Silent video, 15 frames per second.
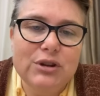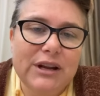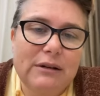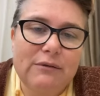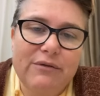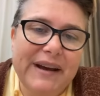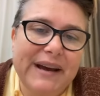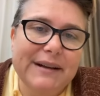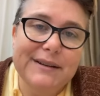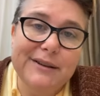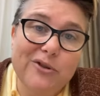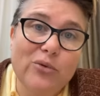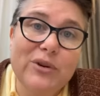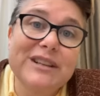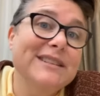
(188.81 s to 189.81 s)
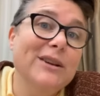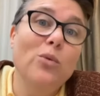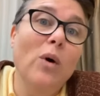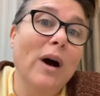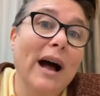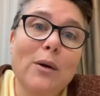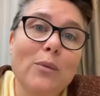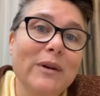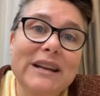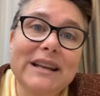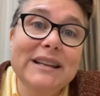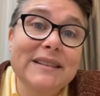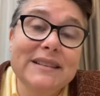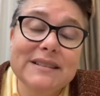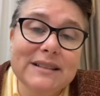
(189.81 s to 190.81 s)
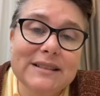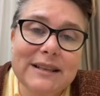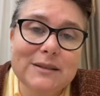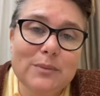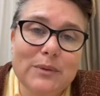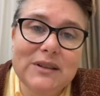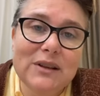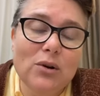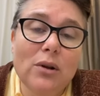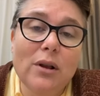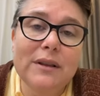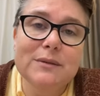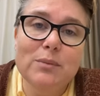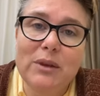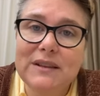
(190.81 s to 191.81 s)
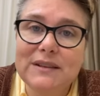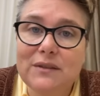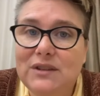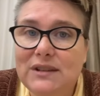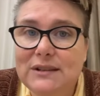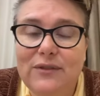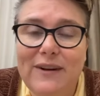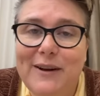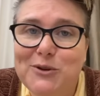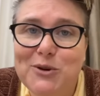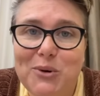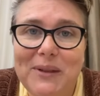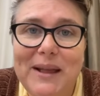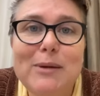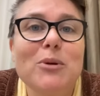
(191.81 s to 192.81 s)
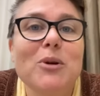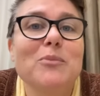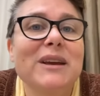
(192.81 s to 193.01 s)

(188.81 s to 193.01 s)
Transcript: And in fact, the reason why we need these assessments at all is because of dysfunctional labor.